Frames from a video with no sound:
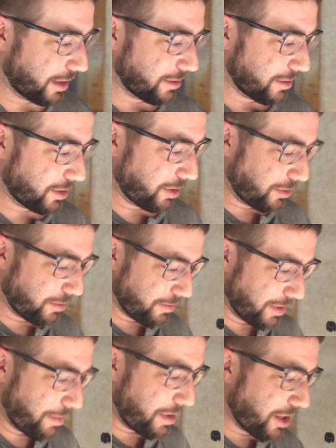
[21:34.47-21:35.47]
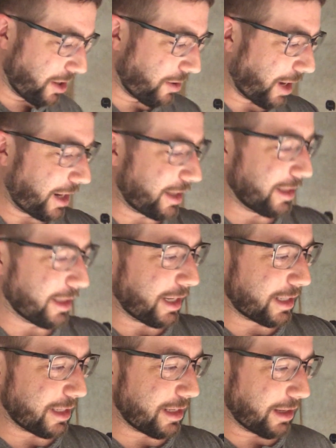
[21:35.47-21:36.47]
So let me know how you
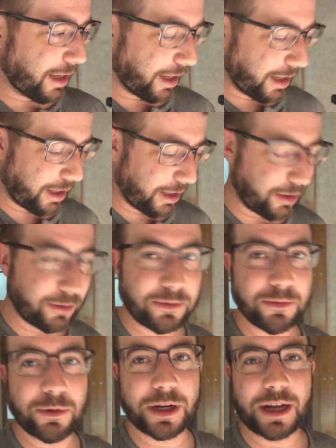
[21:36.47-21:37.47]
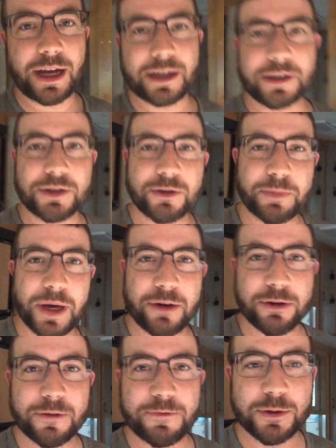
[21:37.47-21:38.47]
liked it and what I could do better
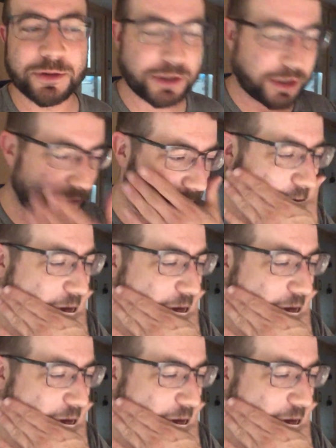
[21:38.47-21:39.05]
in the future.